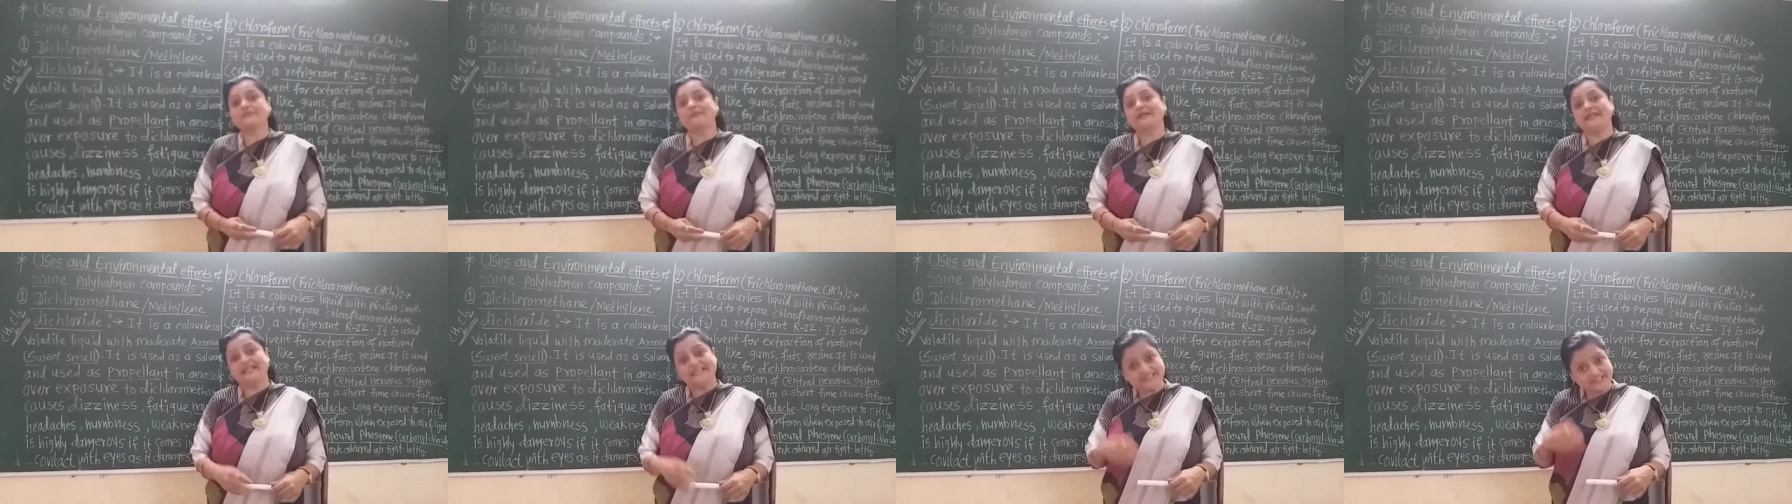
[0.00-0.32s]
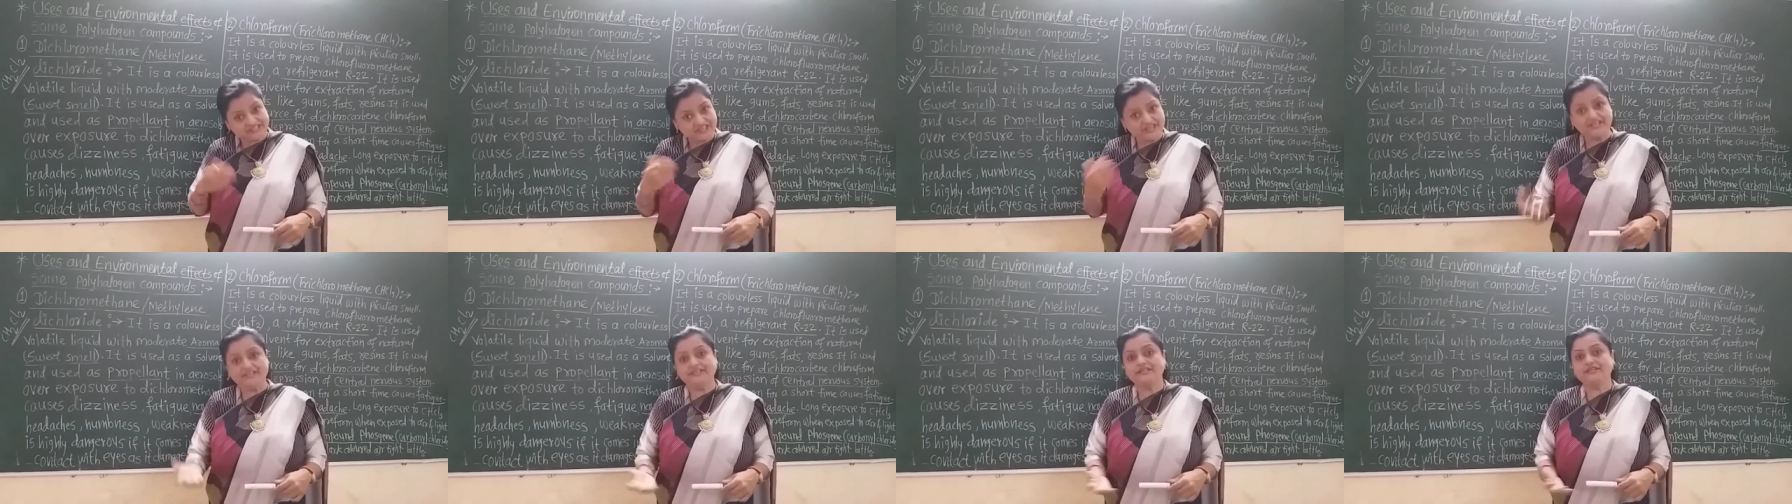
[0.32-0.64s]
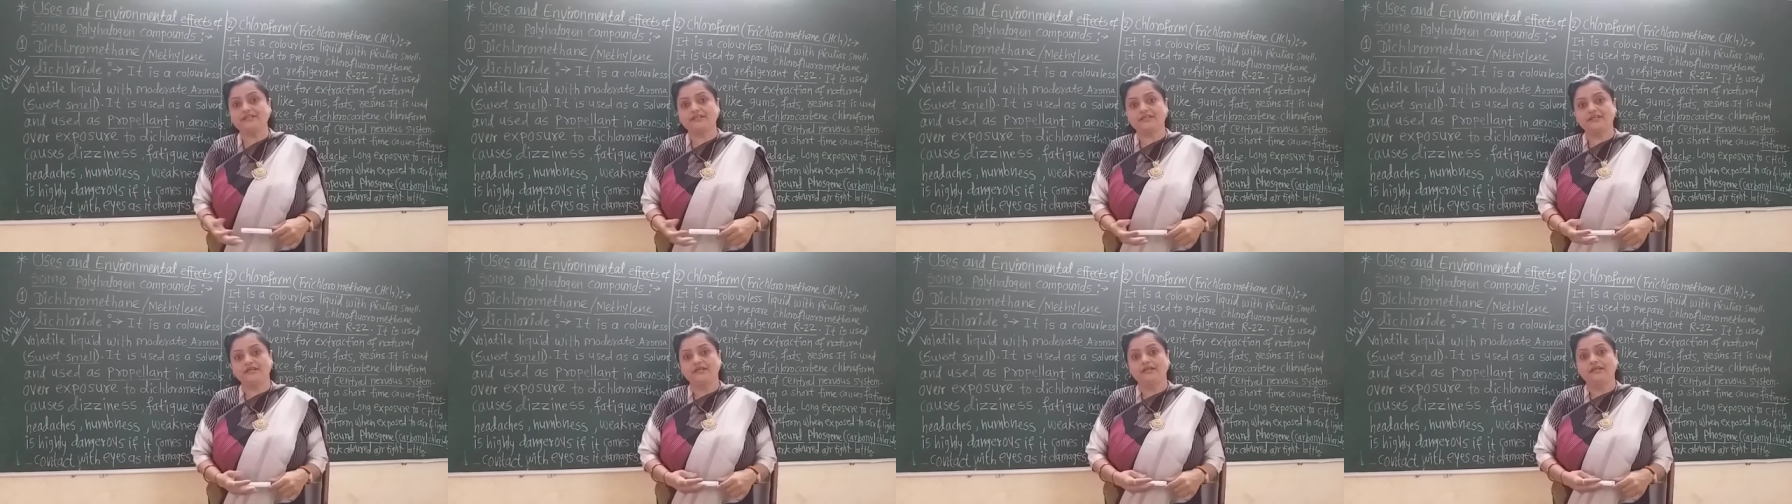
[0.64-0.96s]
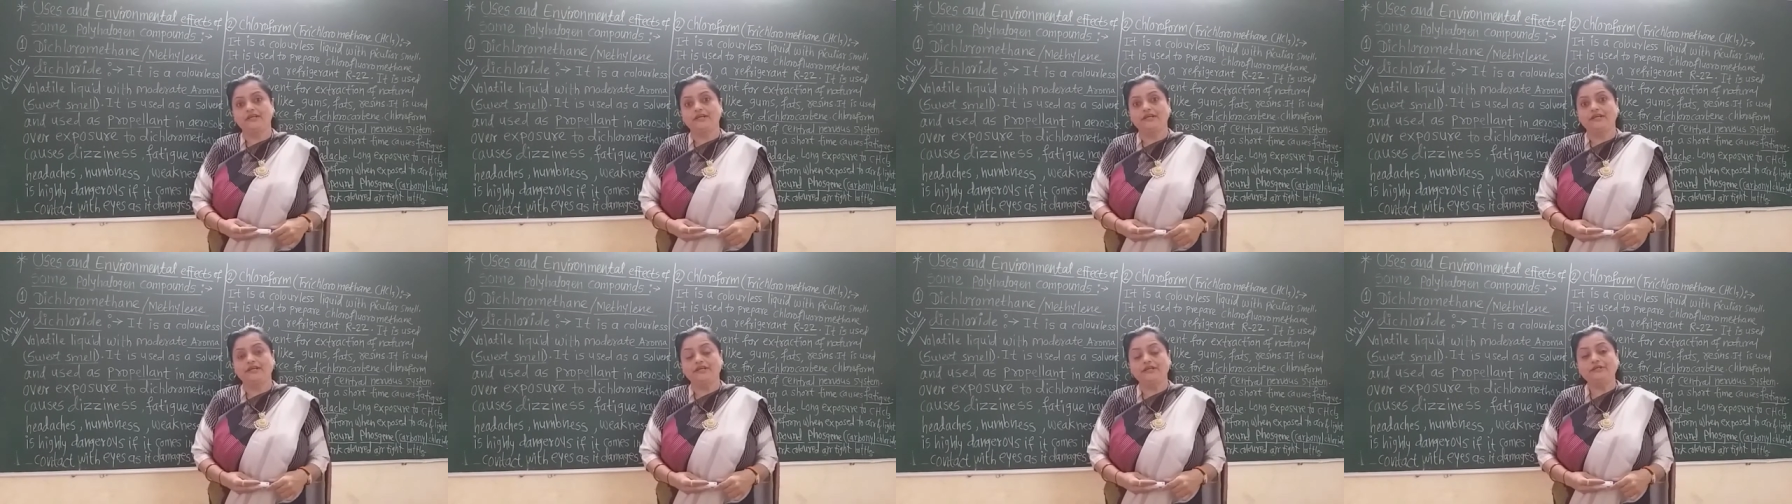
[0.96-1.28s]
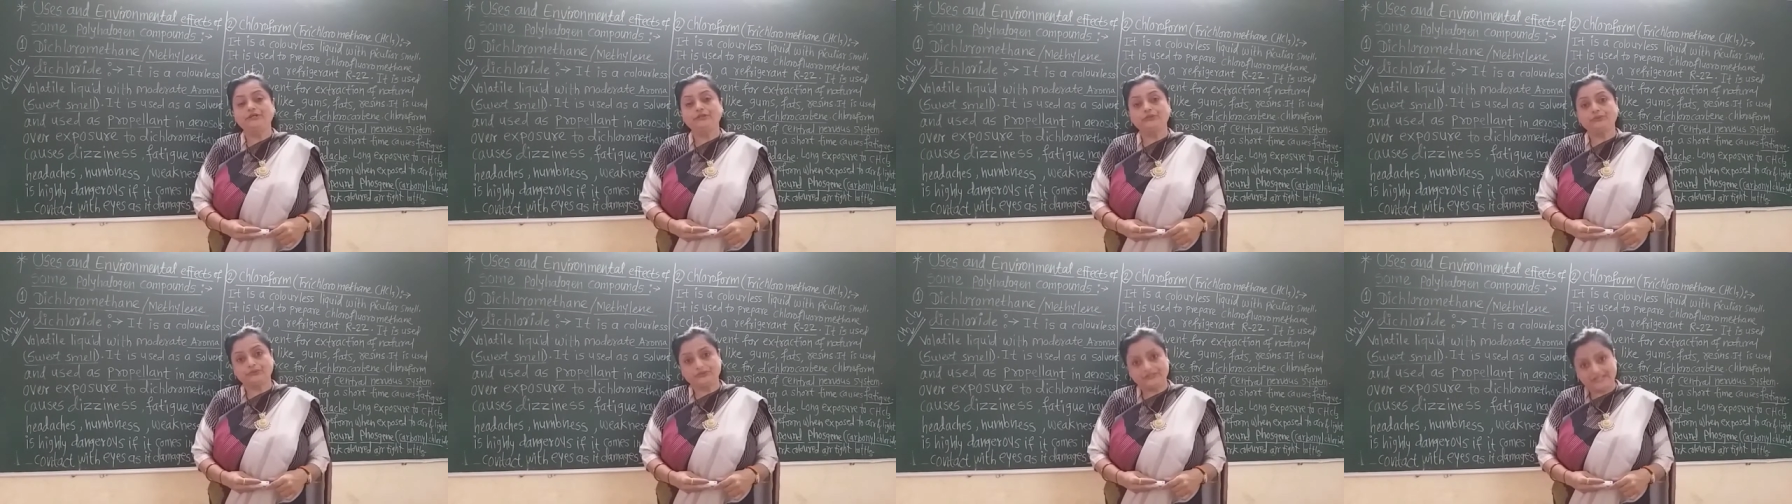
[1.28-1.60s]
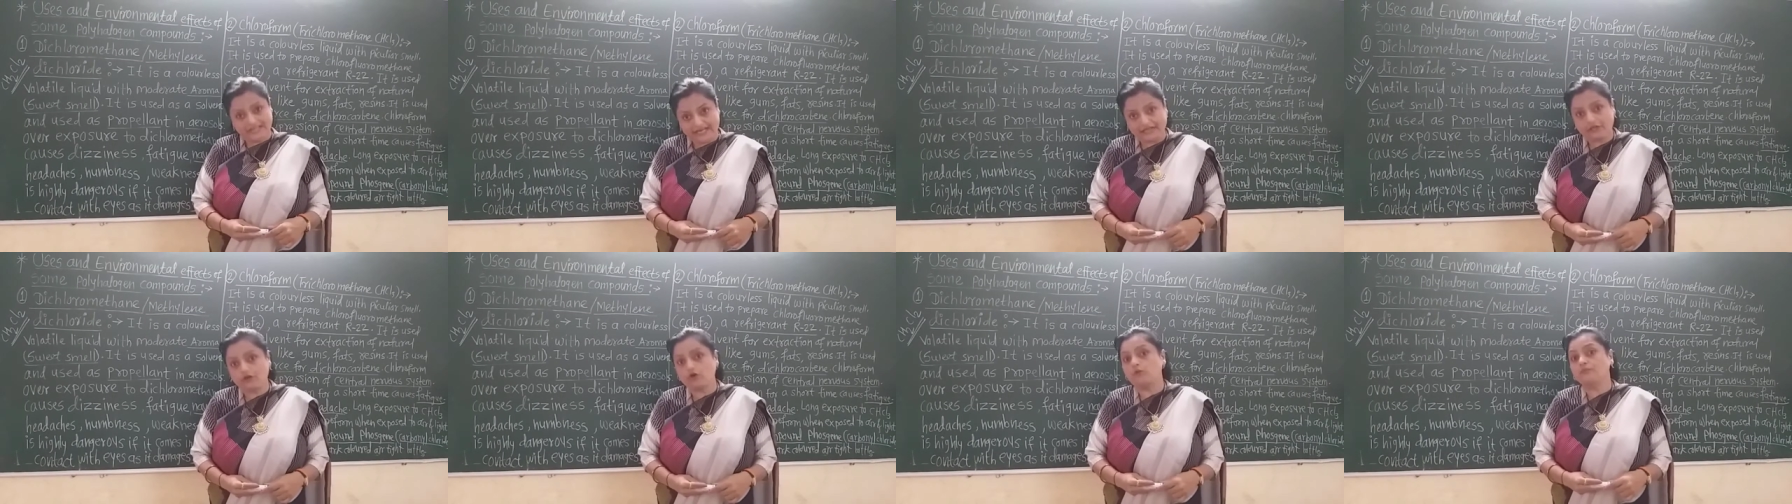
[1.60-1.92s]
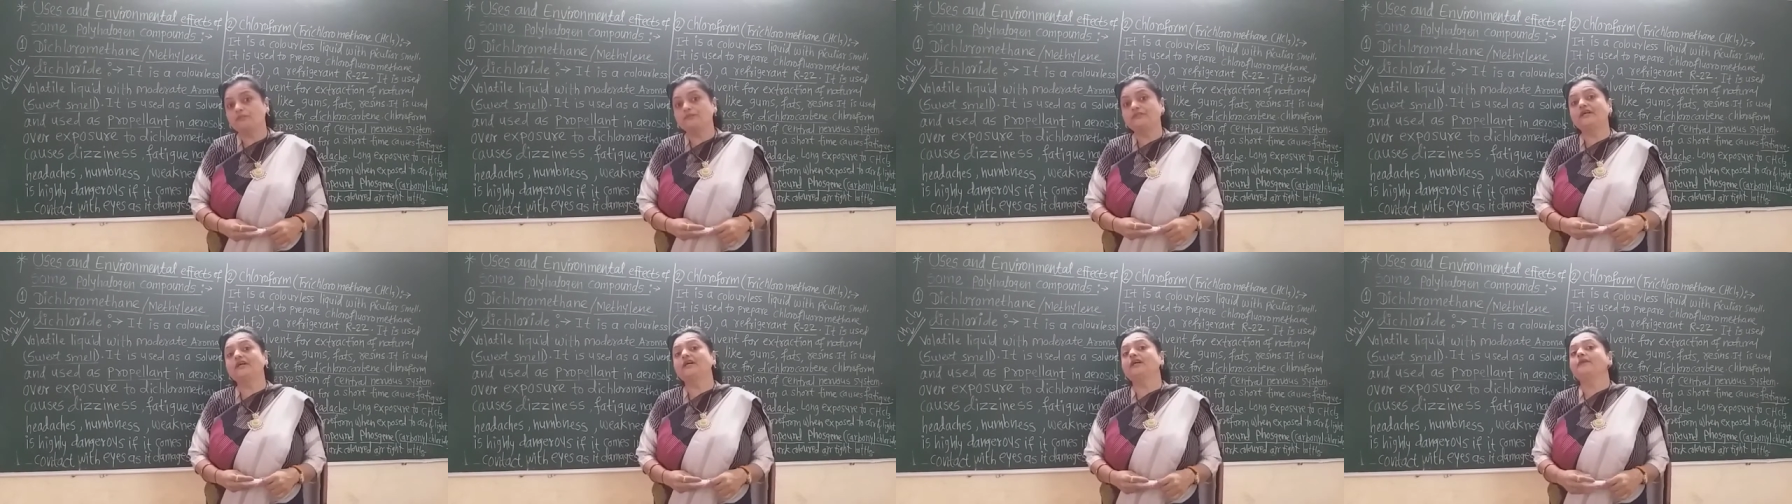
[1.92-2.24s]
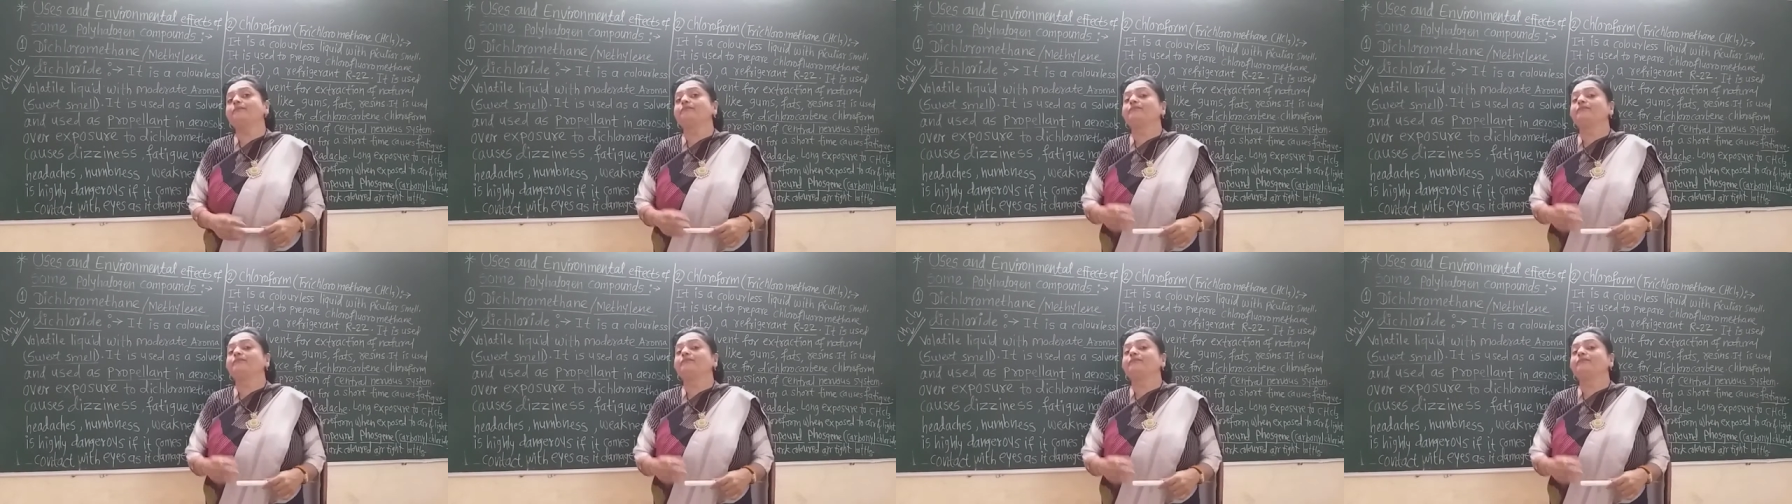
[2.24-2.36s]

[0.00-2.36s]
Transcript: present into that of the